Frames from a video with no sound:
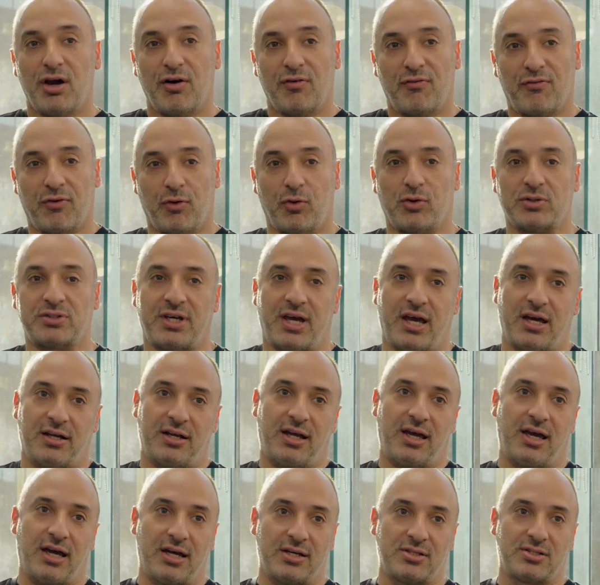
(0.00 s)
four
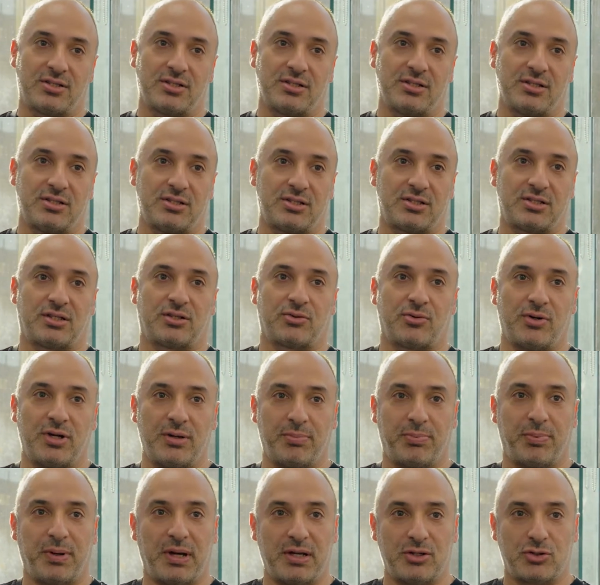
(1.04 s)
townhouses, three
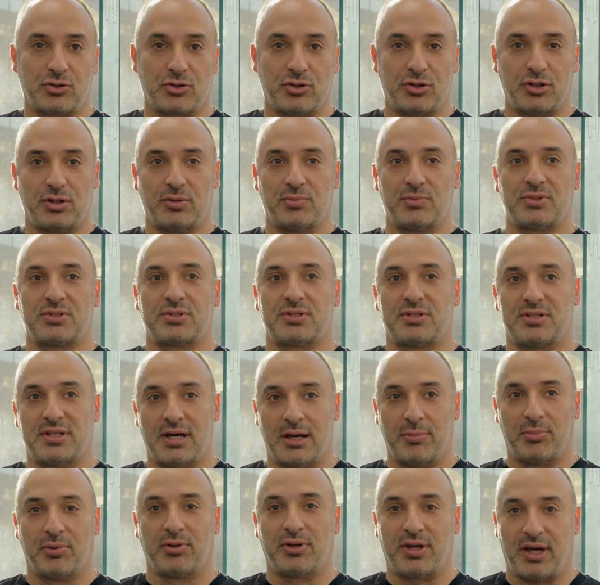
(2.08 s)
bedrooms,
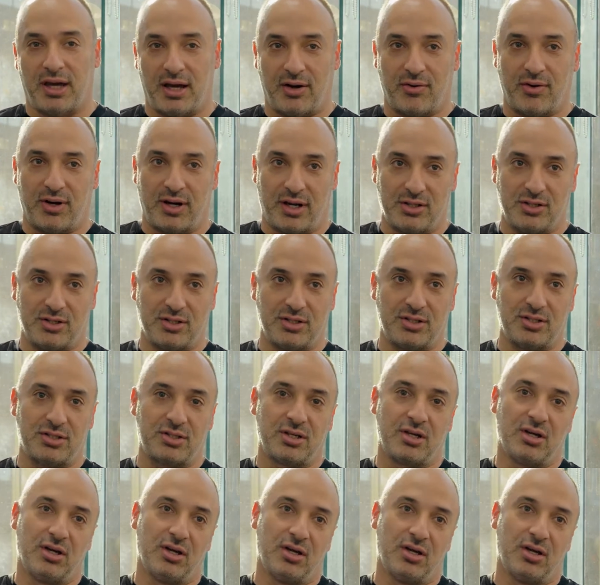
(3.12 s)
double garages